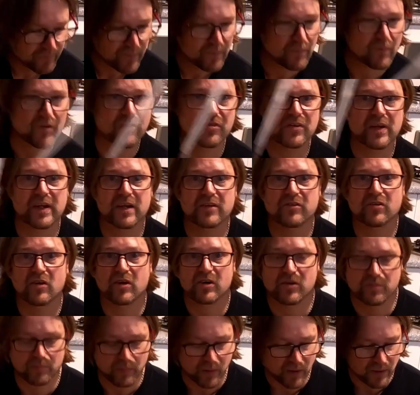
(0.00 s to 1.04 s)
my
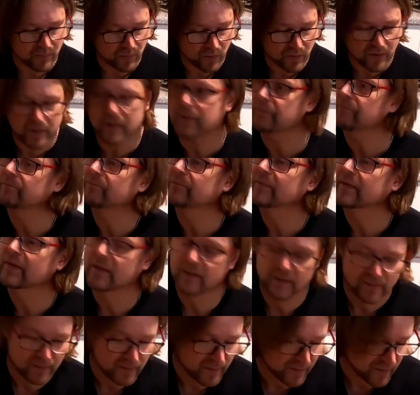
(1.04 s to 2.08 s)
sanitised pipework,
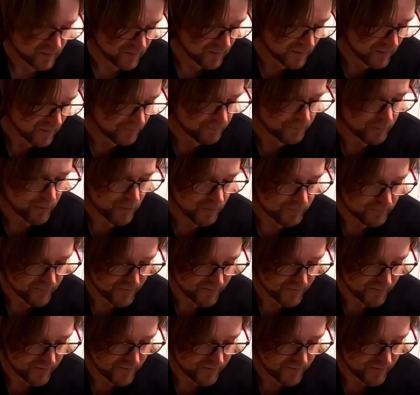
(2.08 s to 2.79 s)
and I'm going to pop